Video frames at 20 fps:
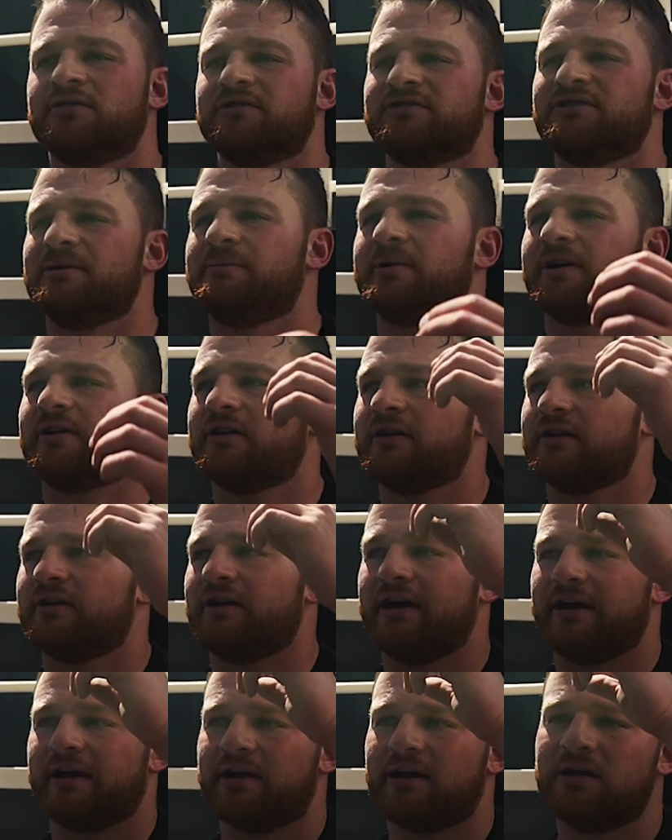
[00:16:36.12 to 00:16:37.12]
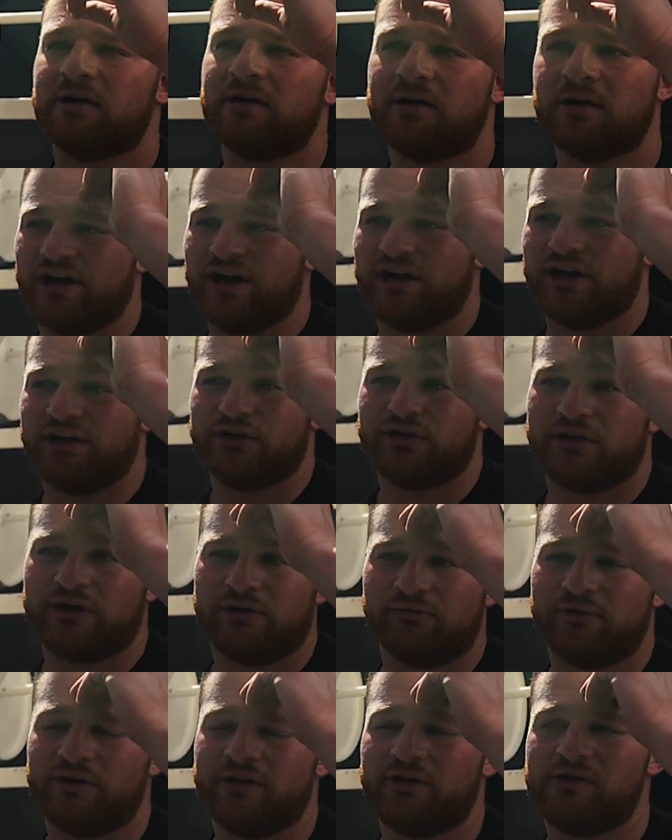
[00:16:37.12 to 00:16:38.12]
Typically, like, you
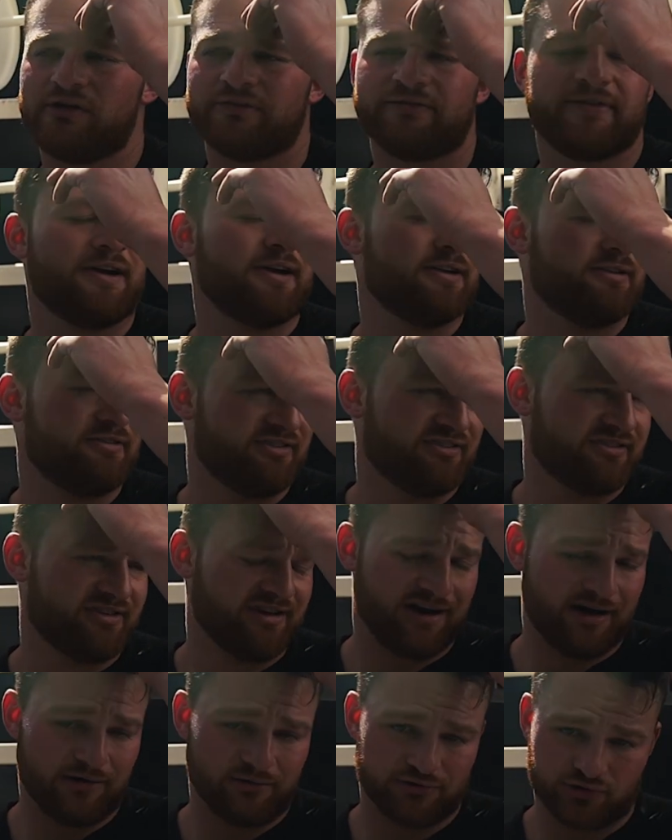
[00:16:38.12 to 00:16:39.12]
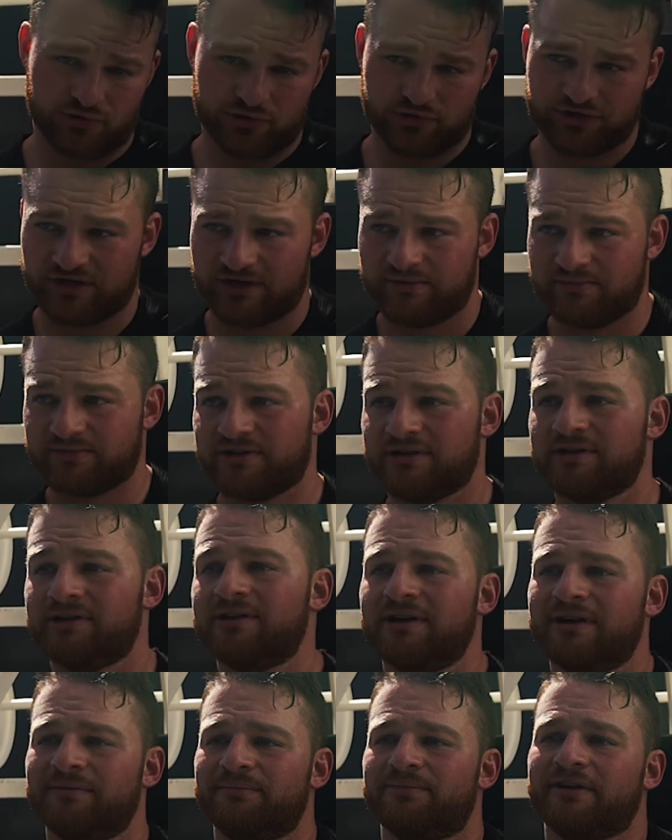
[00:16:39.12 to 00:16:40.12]
can really only find decent outdoor gyms
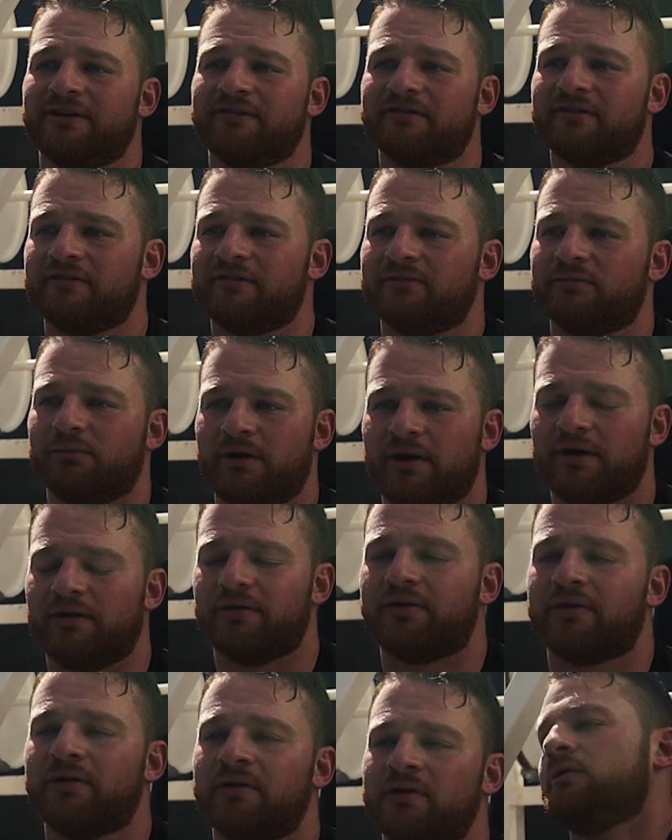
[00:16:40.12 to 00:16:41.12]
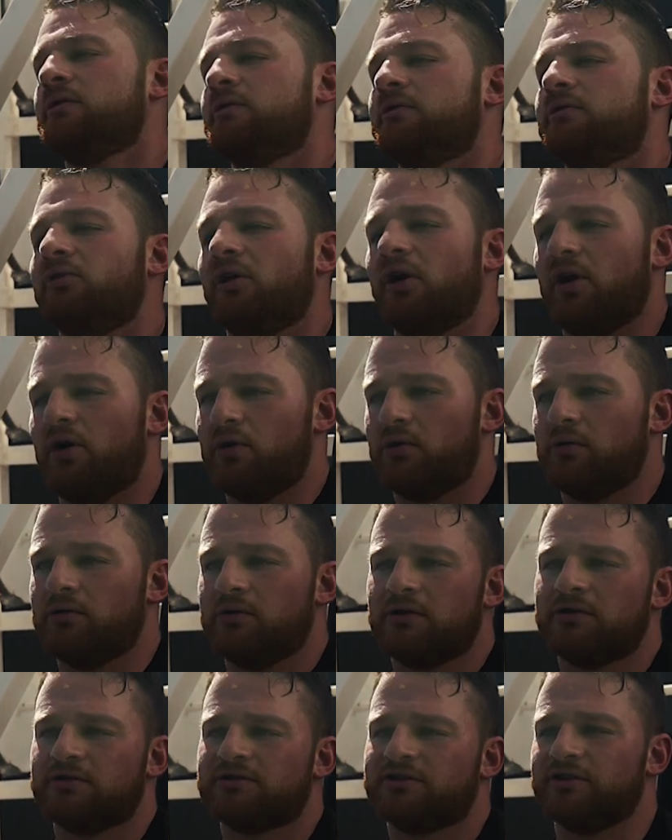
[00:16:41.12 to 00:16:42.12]
in places with low
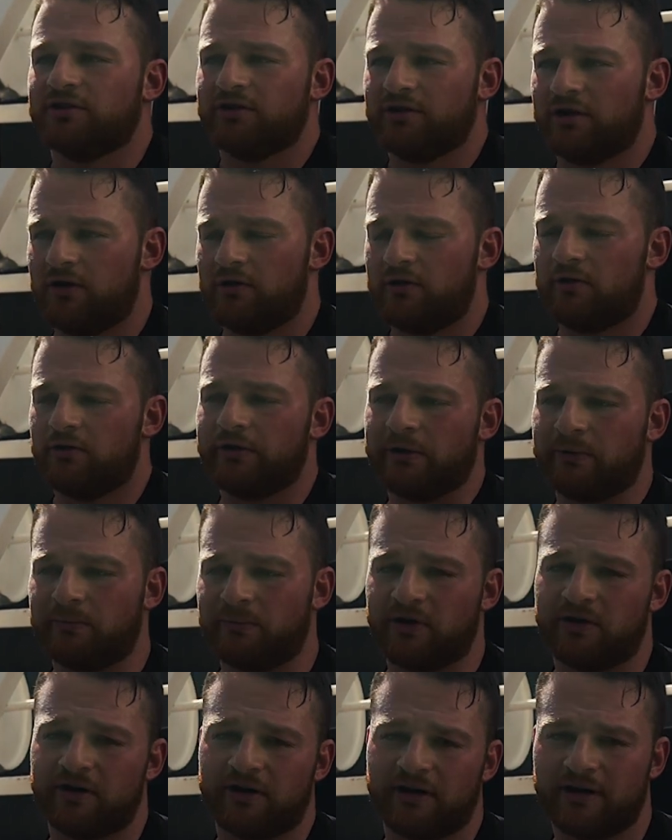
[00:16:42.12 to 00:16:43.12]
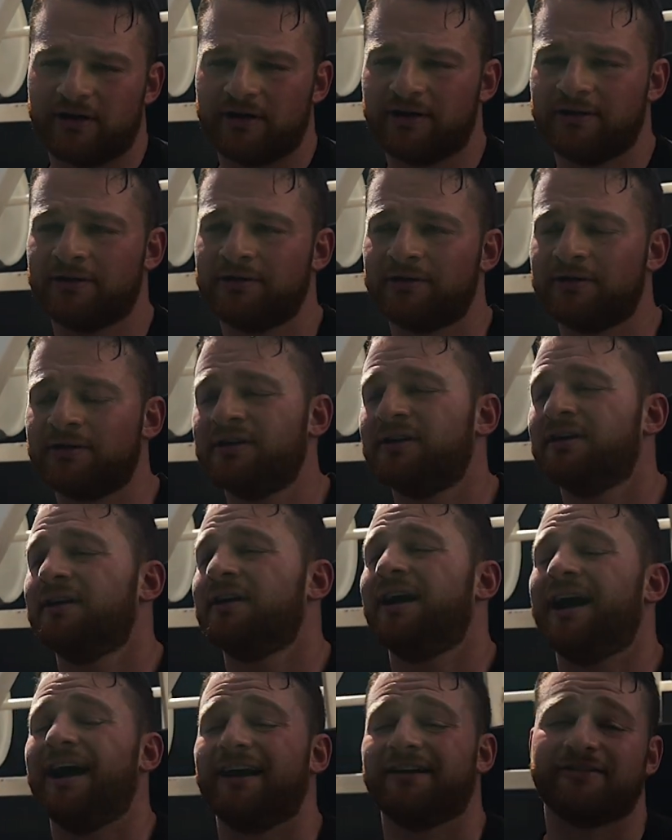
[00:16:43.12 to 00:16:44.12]
to no humidity.
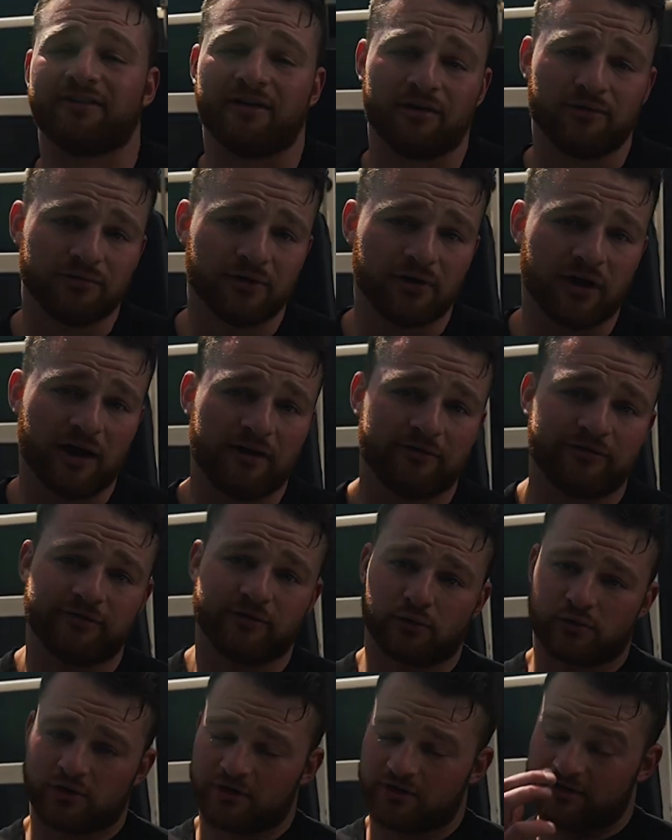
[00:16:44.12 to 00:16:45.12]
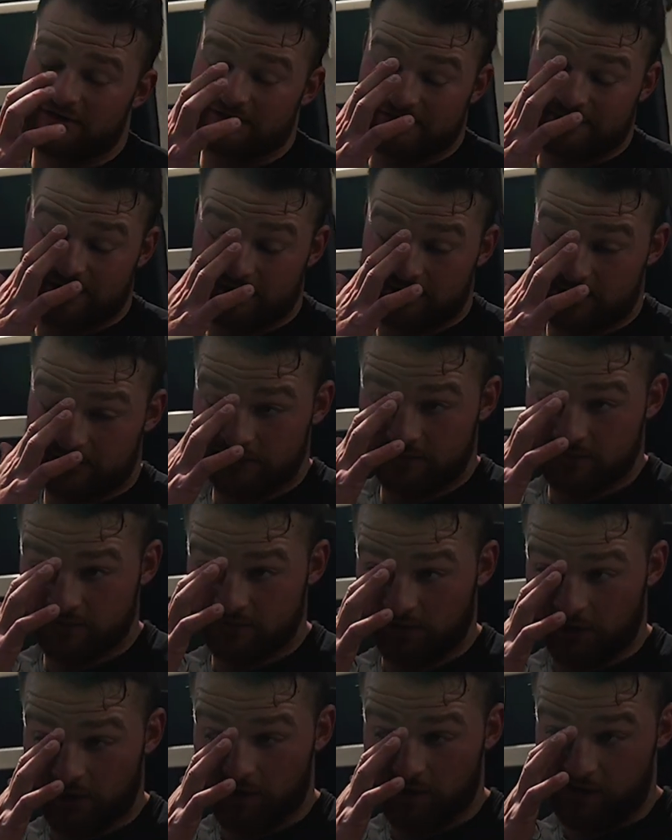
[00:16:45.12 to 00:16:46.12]
I don't know how Florida does it.
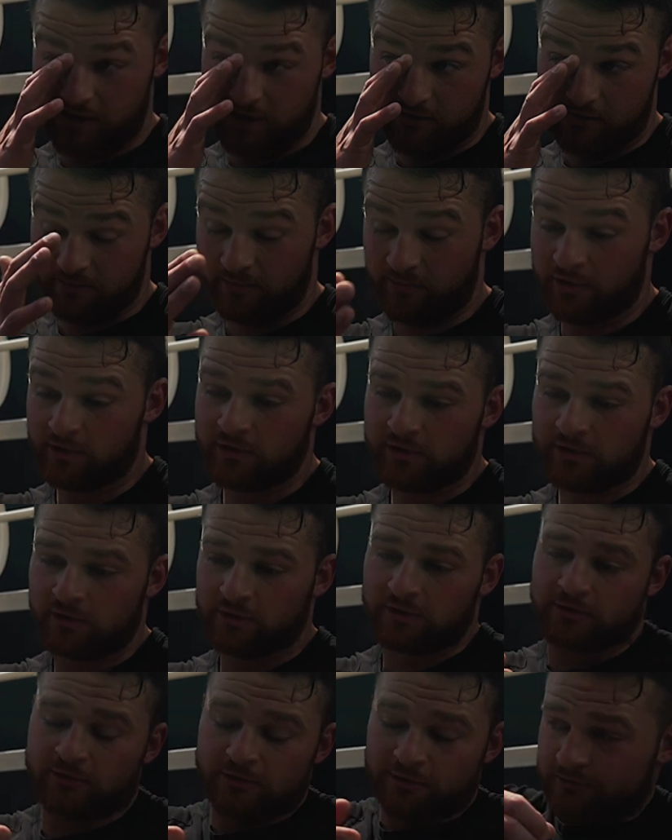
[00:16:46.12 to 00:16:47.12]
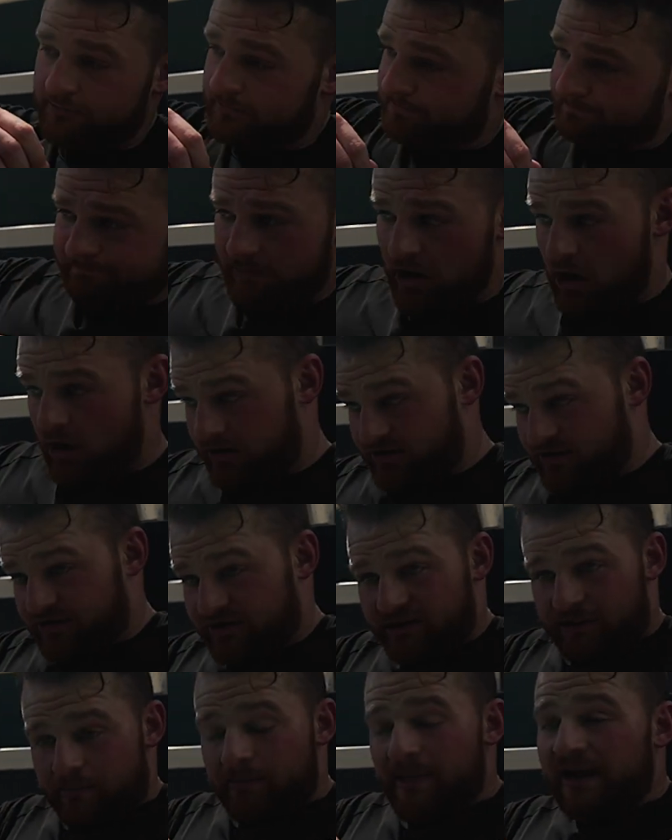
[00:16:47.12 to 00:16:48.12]
Honestly,
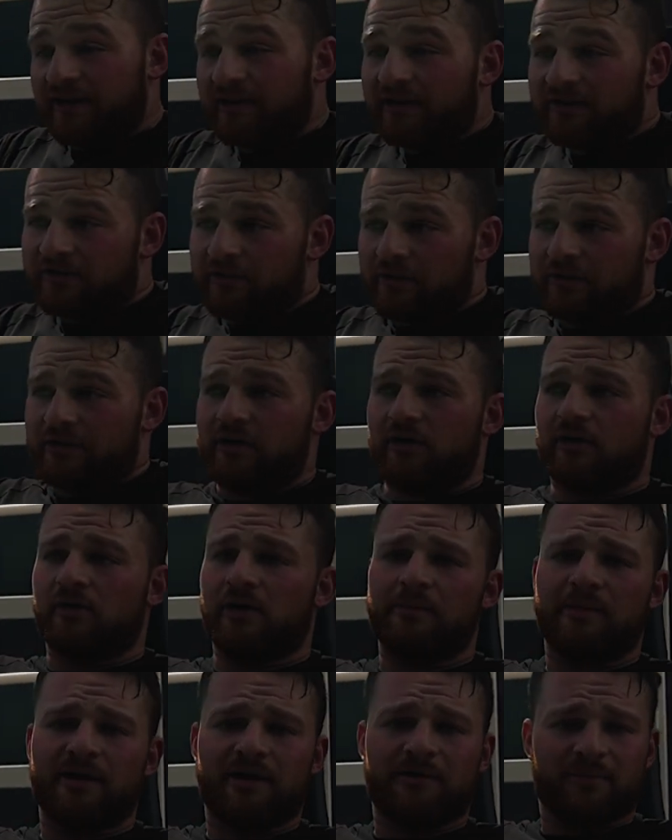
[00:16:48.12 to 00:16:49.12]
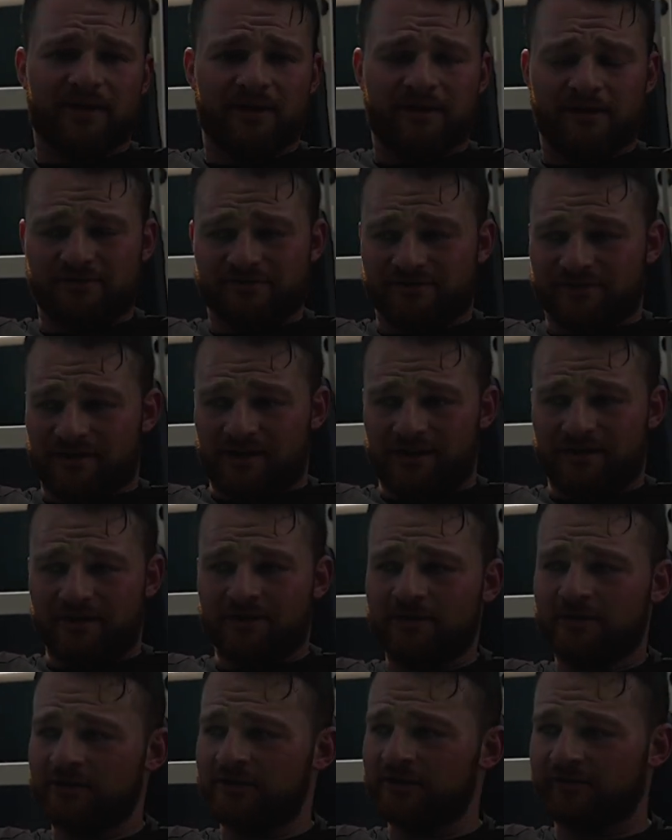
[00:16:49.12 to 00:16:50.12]
the maintenance on their equipment being outside,
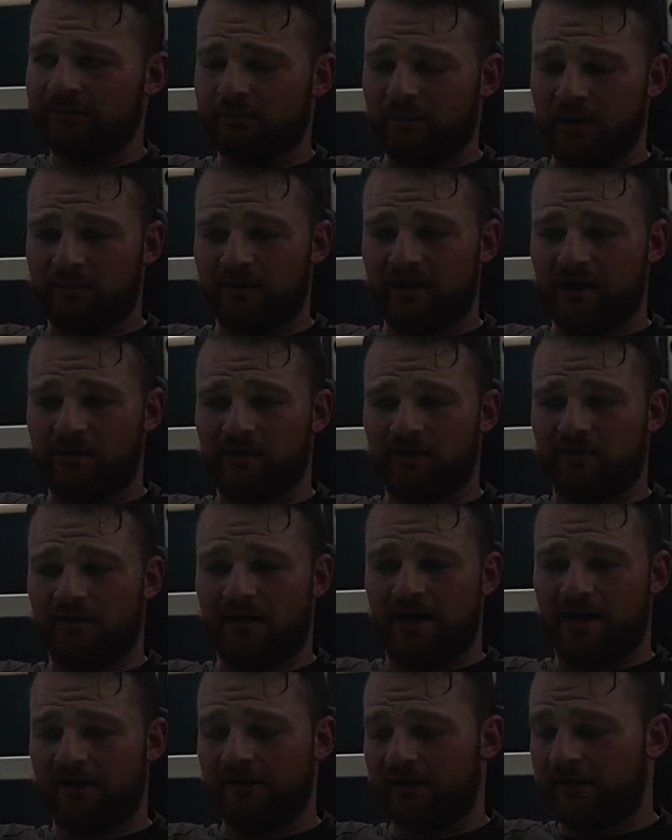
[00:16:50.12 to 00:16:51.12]
it's probably got to be a lot.